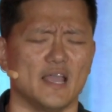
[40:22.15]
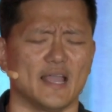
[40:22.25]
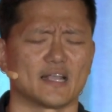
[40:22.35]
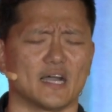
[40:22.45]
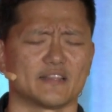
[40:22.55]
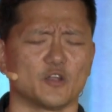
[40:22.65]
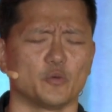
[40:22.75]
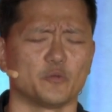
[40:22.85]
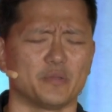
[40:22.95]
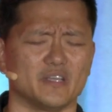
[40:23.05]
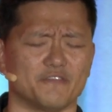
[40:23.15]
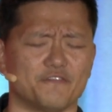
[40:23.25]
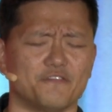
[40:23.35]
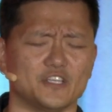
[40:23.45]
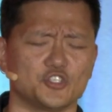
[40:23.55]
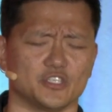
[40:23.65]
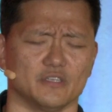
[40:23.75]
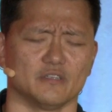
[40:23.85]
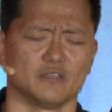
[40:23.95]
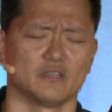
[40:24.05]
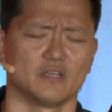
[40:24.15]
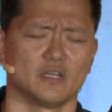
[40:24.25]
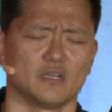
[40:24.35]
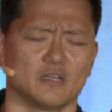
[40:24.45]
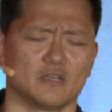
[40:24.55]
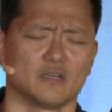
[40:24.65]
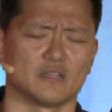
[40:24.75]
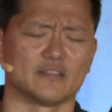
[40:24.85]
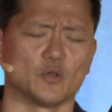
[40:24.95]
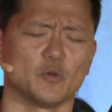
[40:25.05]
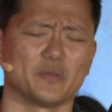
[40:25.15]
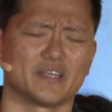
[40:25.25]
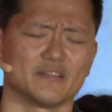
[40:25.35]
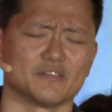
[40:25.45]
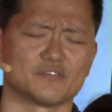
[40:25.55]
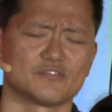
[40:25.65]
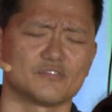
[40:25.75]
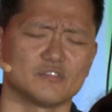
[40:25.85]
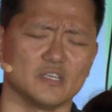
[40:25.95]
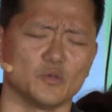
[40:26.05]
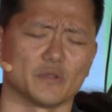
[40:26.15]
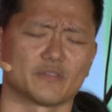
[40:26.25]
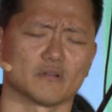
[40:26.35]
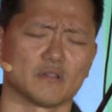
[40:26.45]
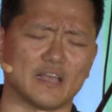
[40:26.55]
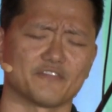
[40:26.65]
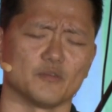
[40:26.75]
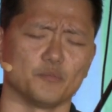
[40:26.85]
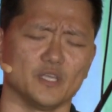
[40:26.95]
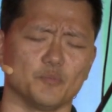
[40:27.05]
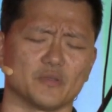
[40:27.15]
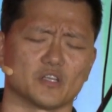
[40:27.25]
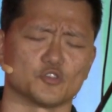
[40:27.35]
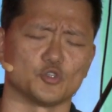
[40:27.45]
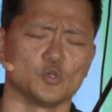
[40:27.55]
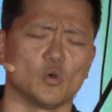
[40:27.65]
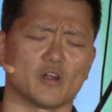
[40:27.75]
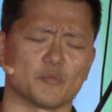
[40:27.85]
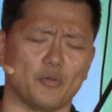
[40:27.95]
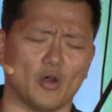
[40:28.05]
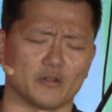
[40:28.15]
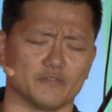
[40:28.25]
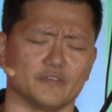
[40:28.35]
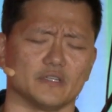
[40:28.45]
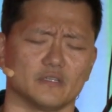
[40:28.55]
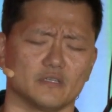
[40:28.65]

And God, there would be a vision that they would begin to see what their life can be because you are a part of it.